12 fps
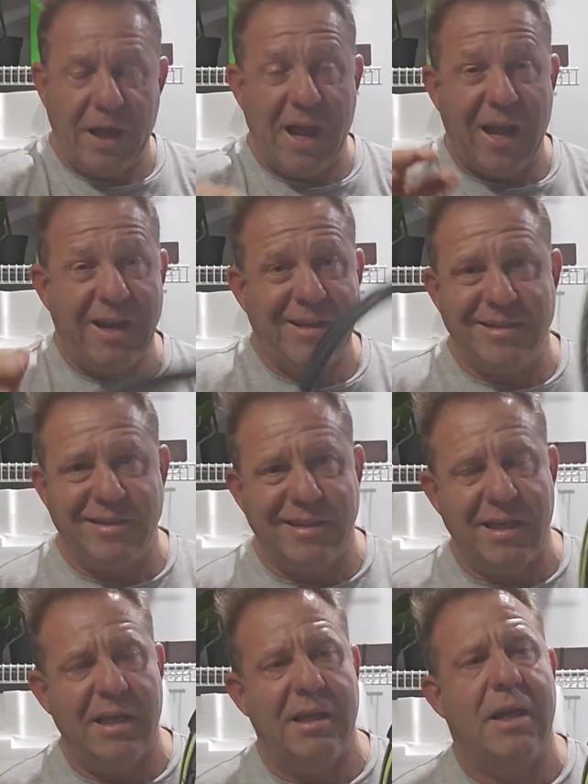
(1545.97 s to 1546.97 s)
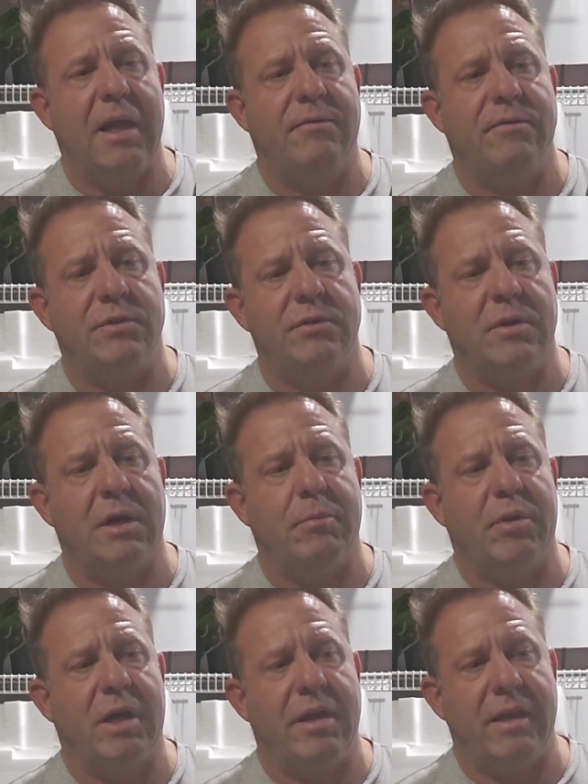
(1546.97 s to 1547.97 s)
I did have to
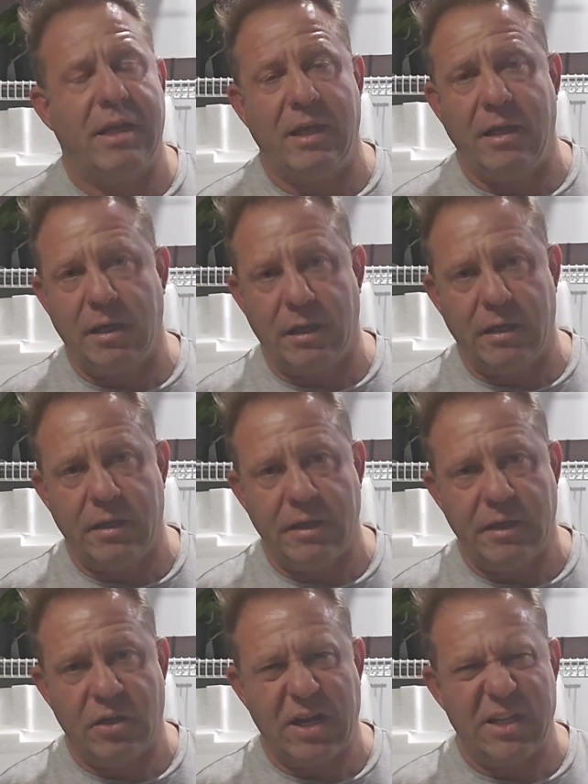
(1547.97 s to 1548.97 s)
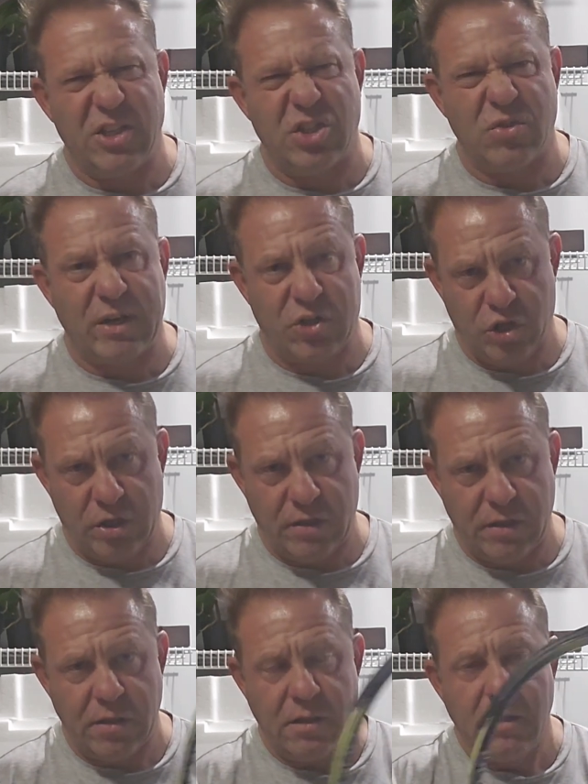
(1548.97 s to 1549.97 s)
apply the heat gun and kind of stretch
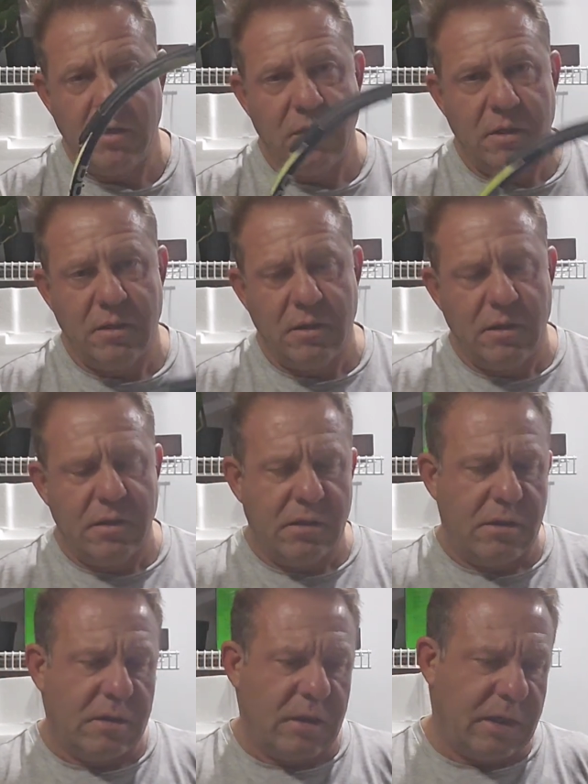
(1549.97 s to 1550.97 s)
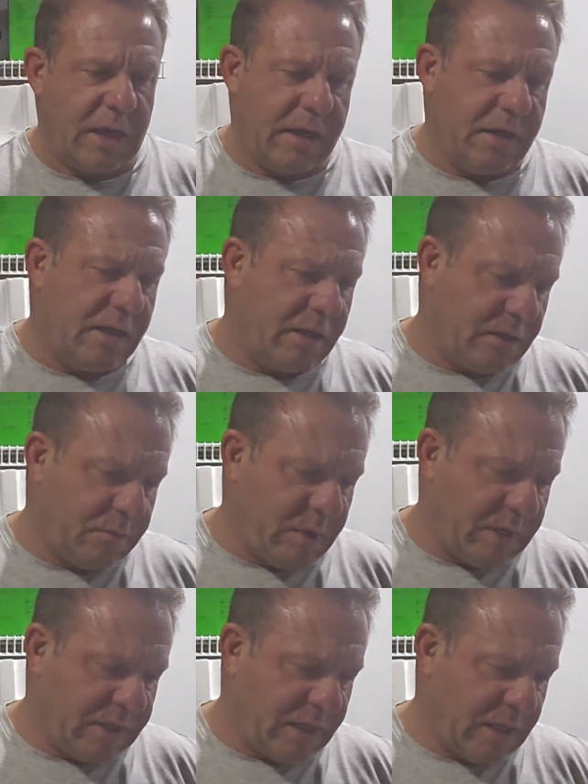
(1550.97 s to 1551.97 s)
it. I got it in as
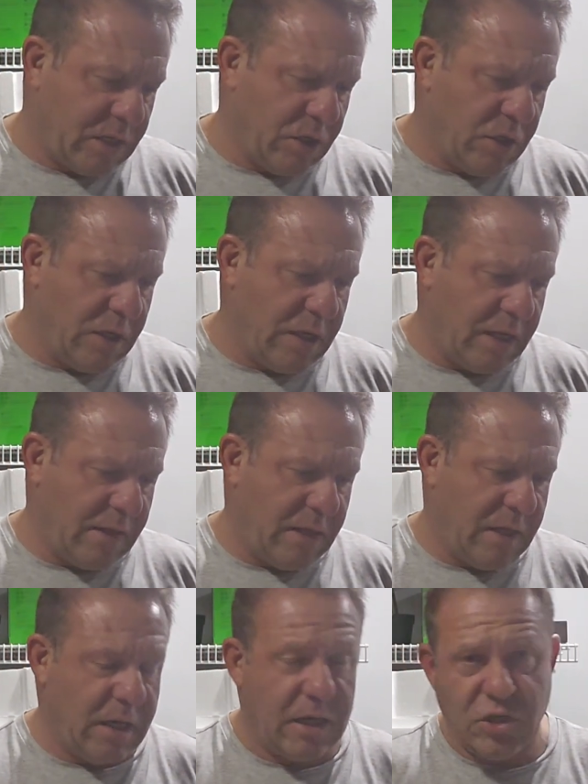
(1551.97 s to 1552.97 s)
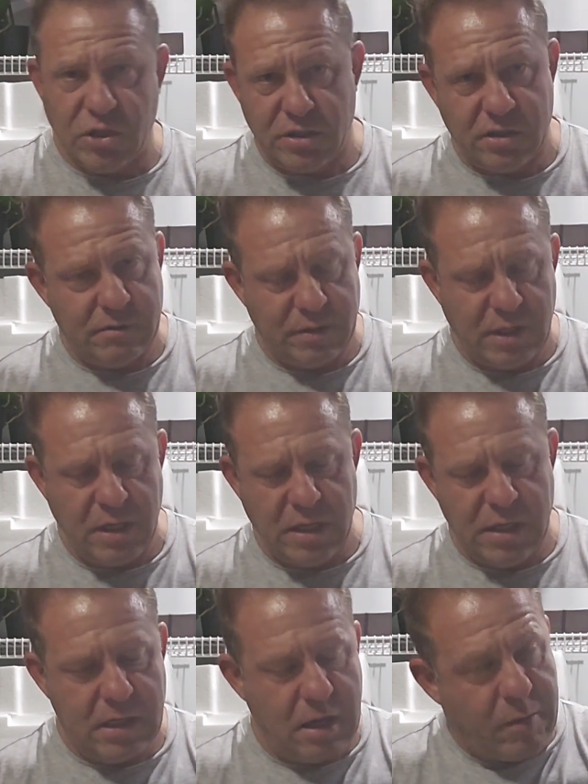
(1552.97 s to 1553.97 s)
best I could, and then I just
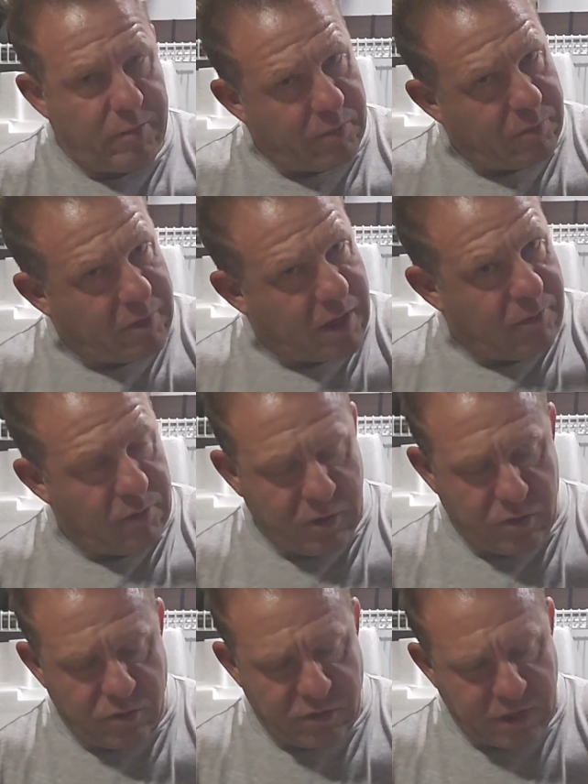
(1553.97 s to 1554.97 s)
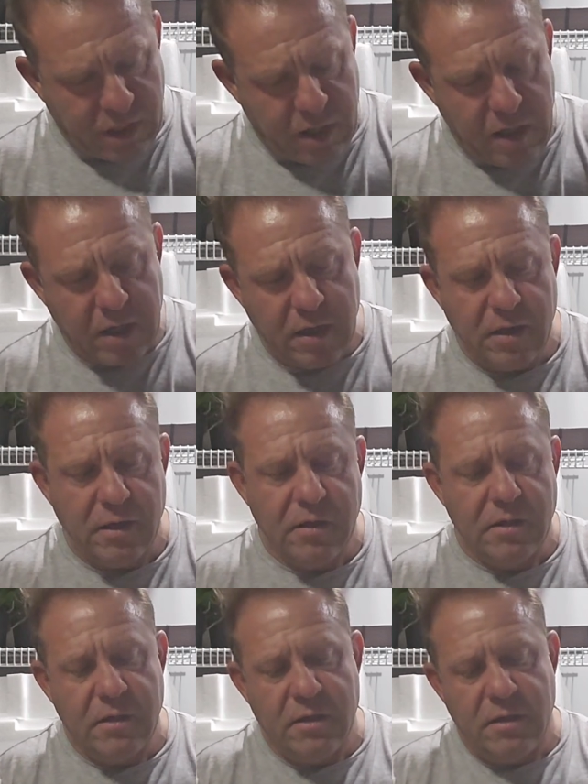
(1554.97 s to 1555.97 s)
heated it up and gave it a little tug,
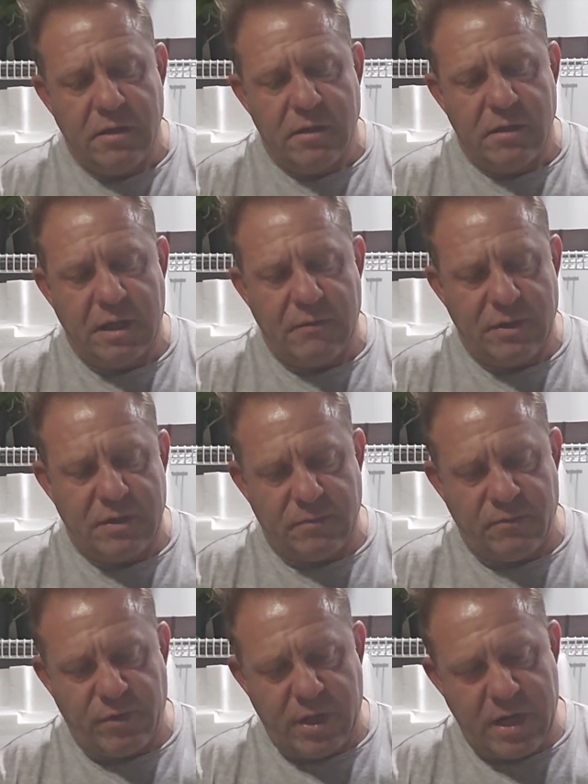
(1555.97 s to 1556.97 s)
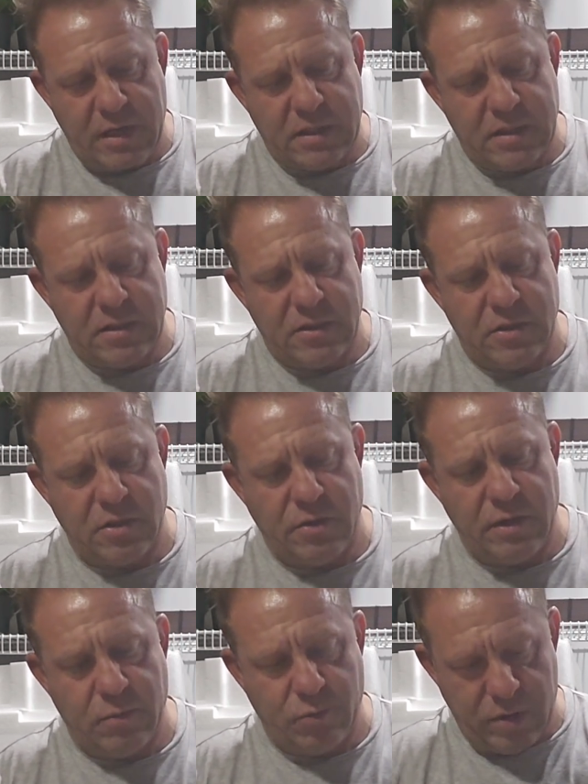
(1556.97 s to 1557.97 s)
gave it some flex so
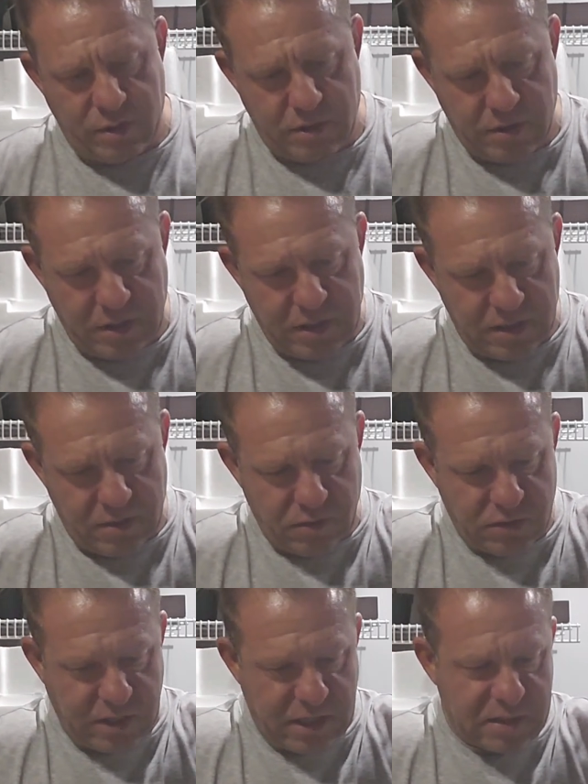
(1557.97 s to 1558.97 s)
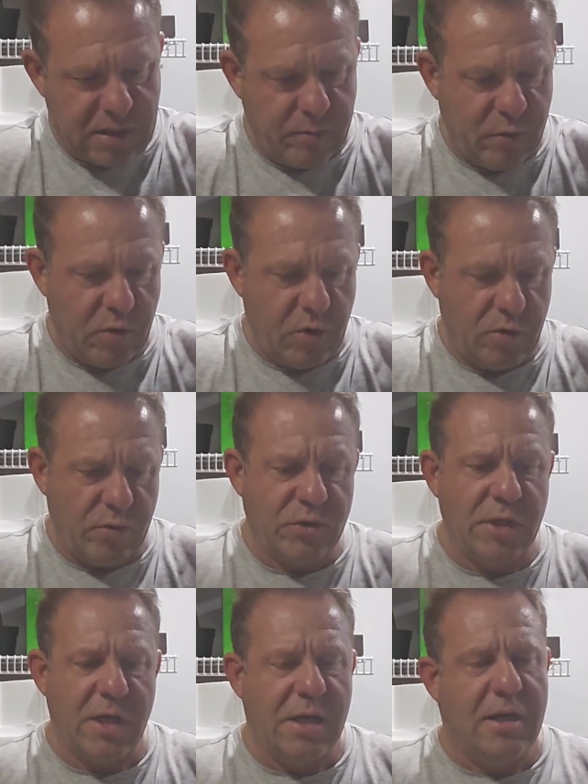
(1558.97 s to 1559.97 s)
it would get into those last couple
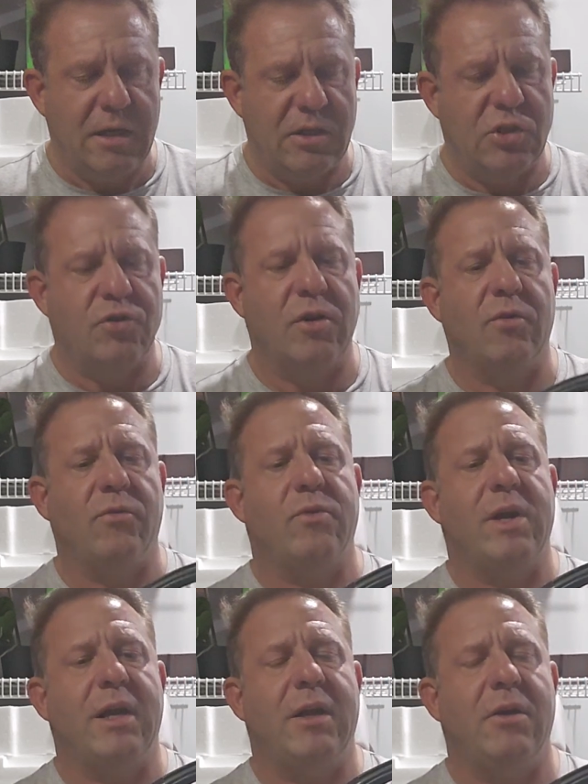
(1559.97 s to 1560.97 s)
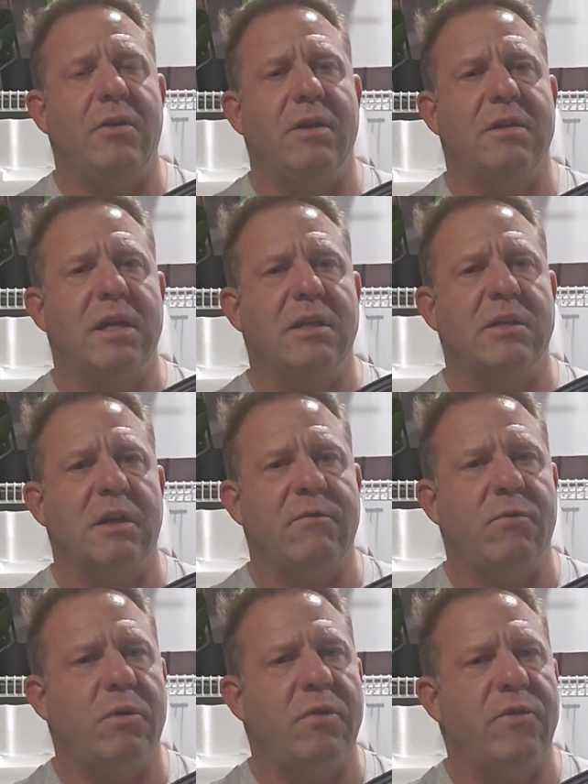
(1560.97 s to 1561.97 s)
holes. I struggled right here at these last like
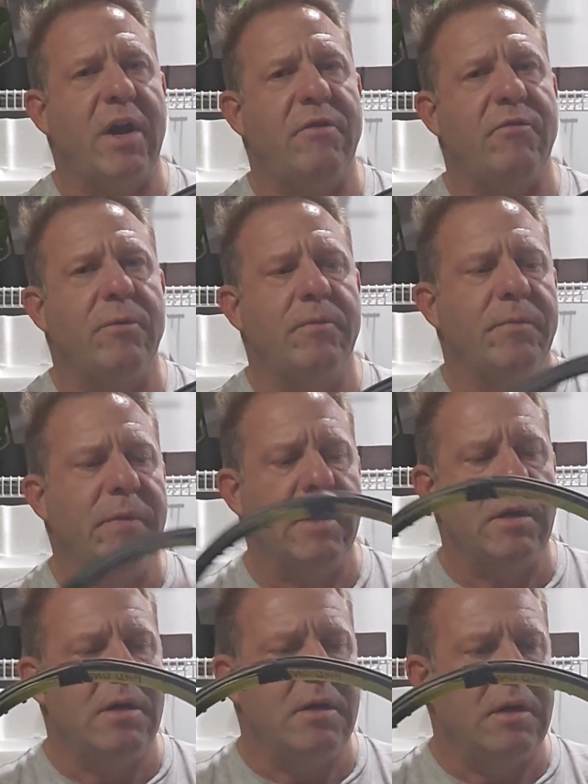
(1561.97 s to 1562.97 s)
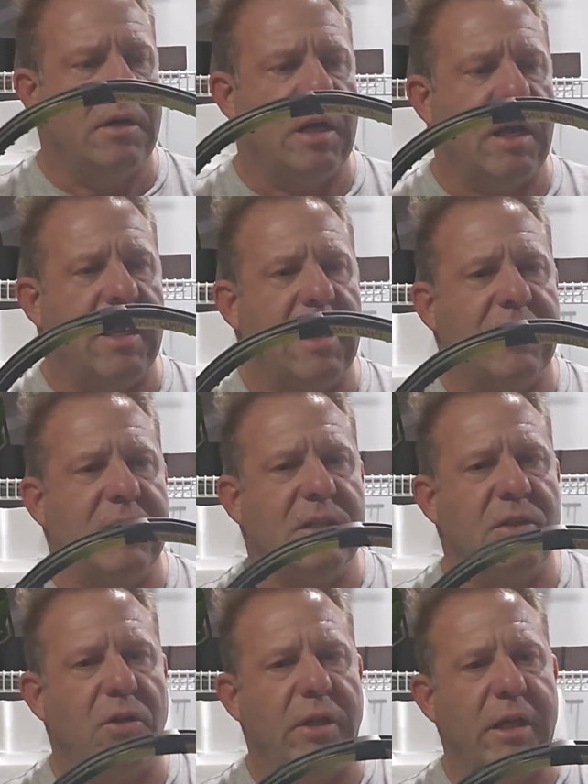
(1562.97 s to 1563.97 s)
4 or 5. Kind of got
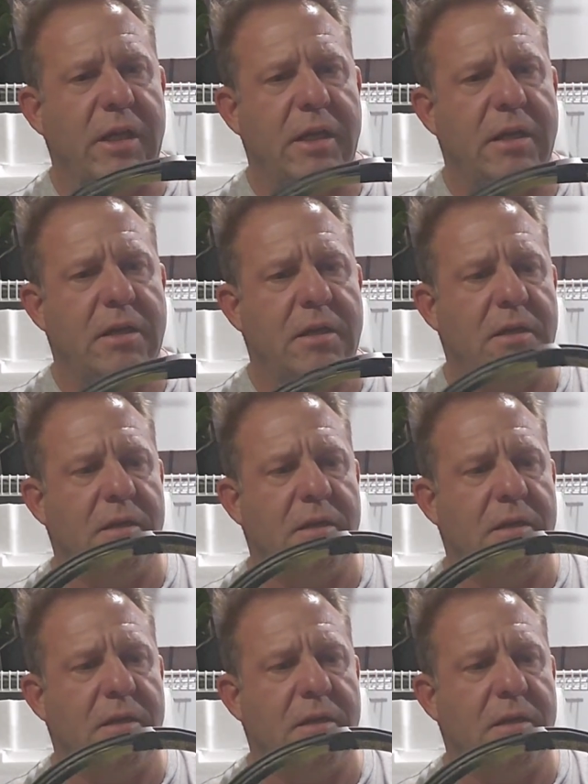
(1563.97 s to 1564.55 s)
these all in.